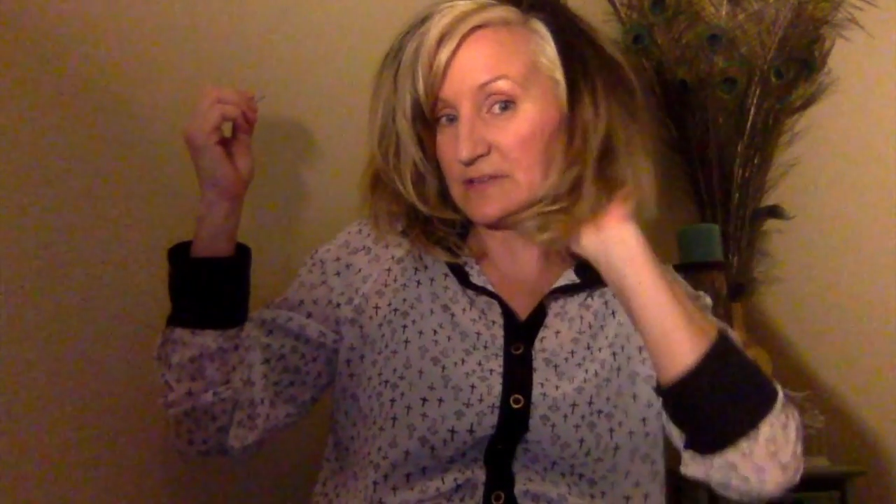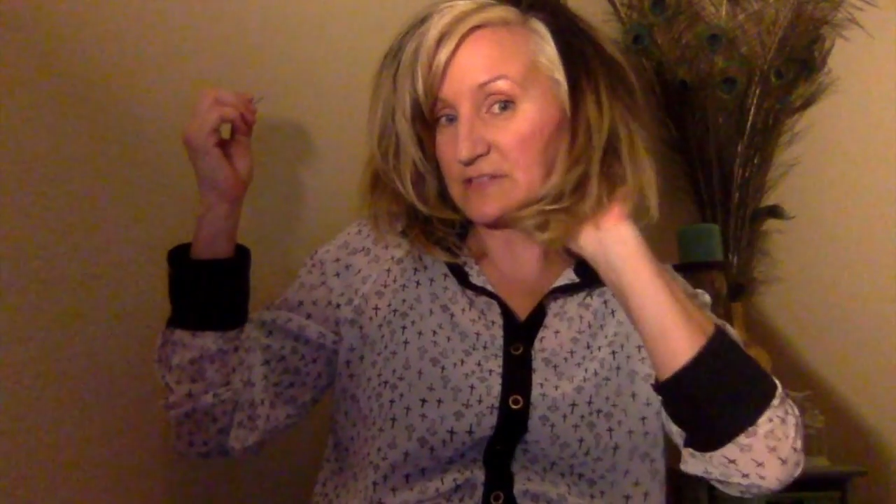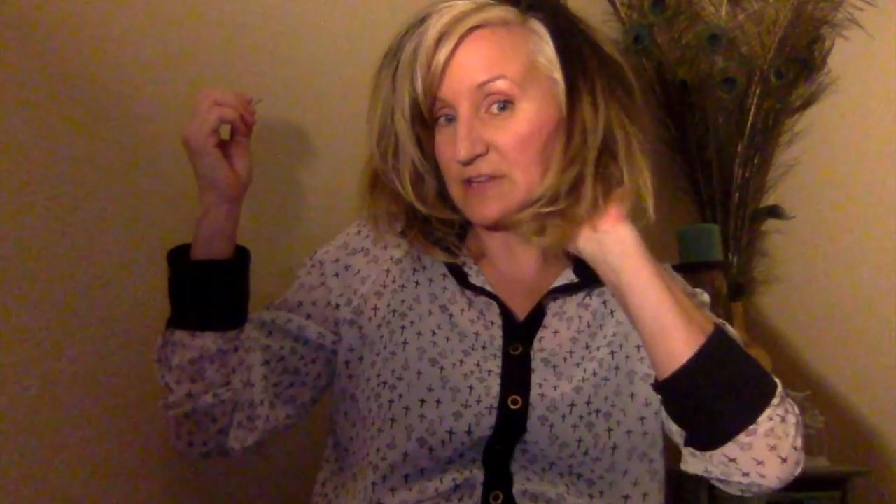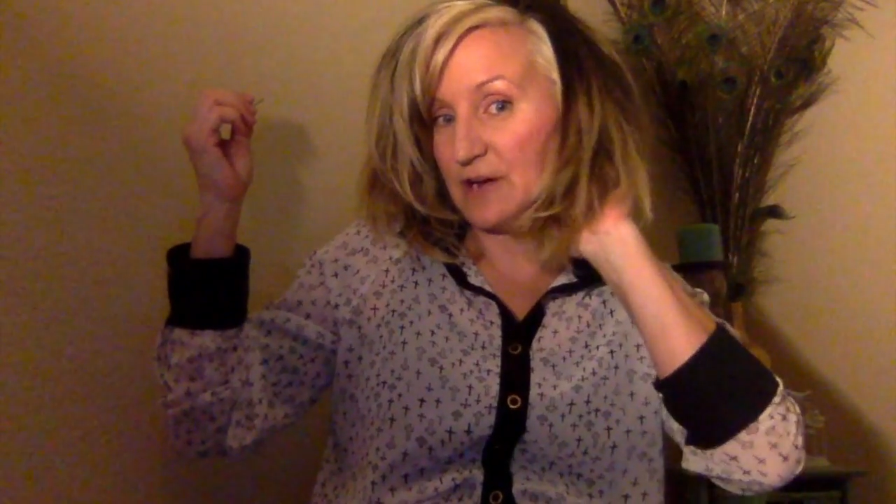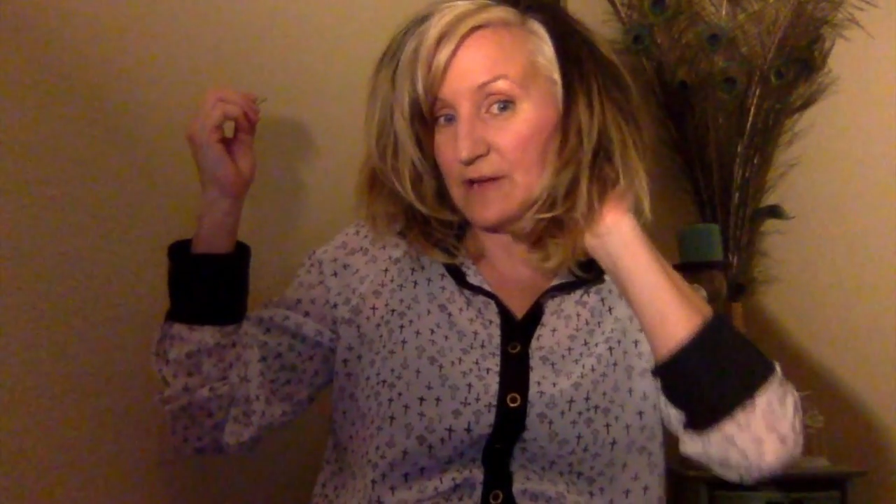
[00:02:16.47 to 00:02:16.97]

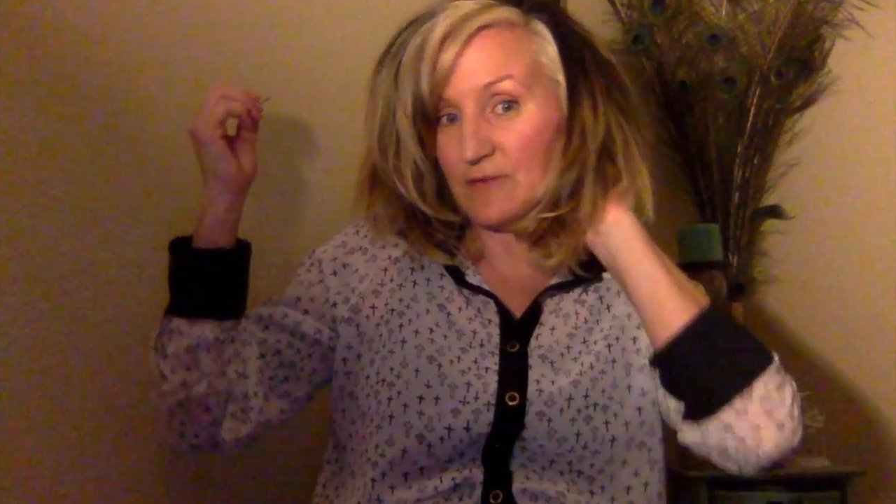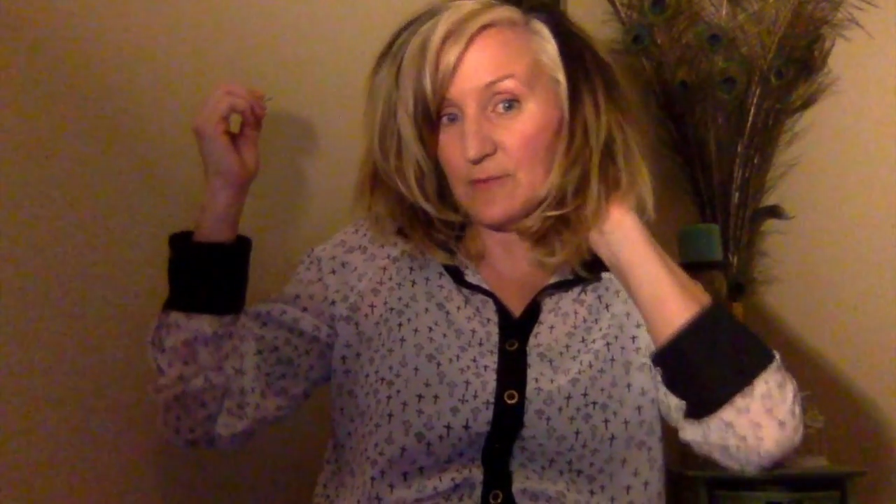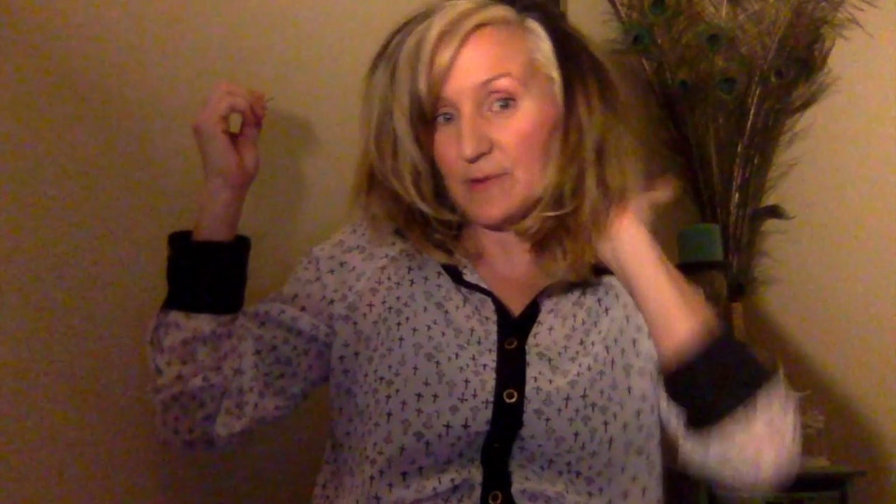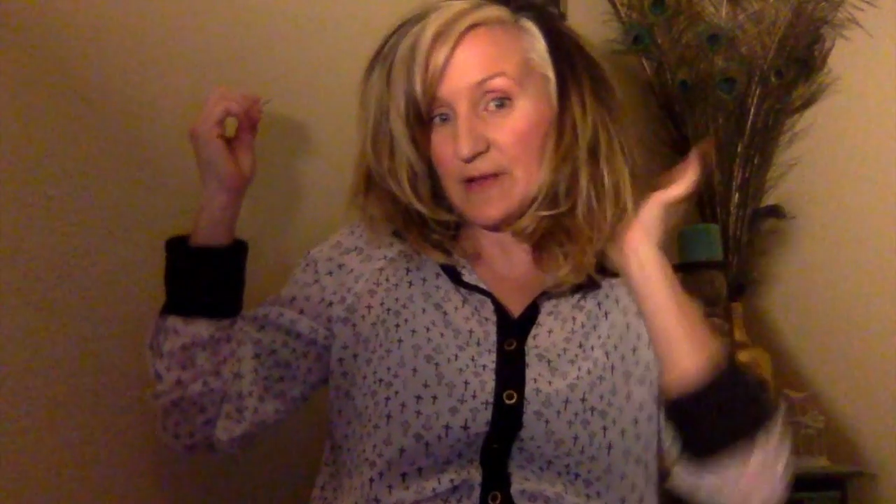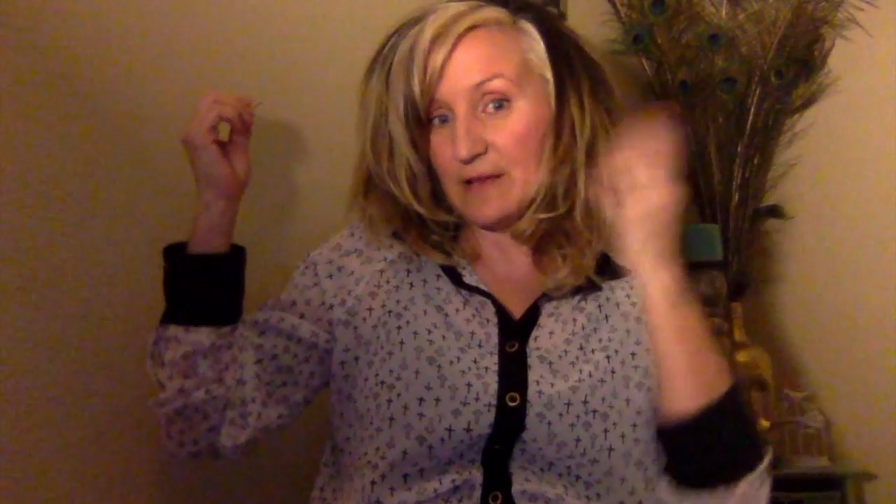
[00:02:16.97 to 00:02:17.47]
Sorry
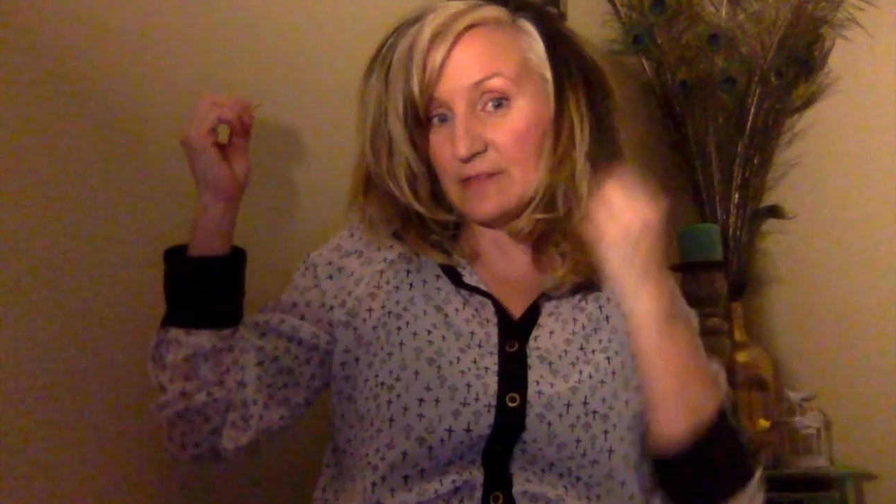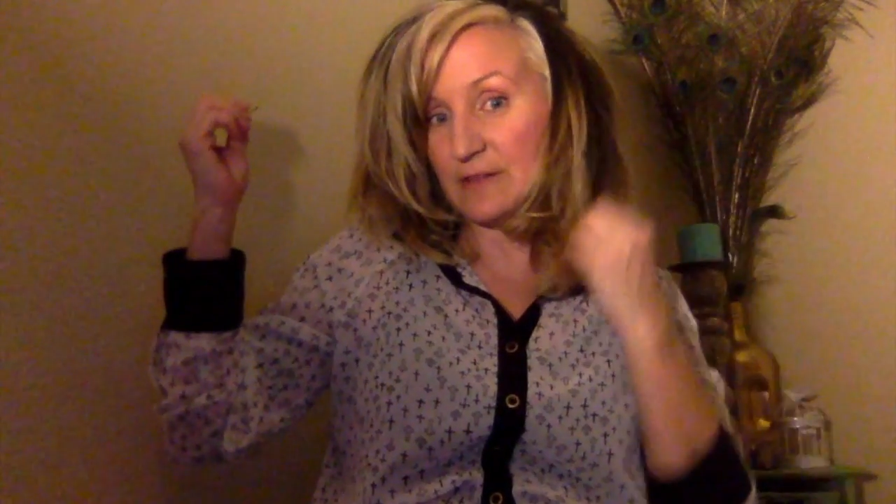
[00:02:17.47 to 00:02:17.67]
everybody out in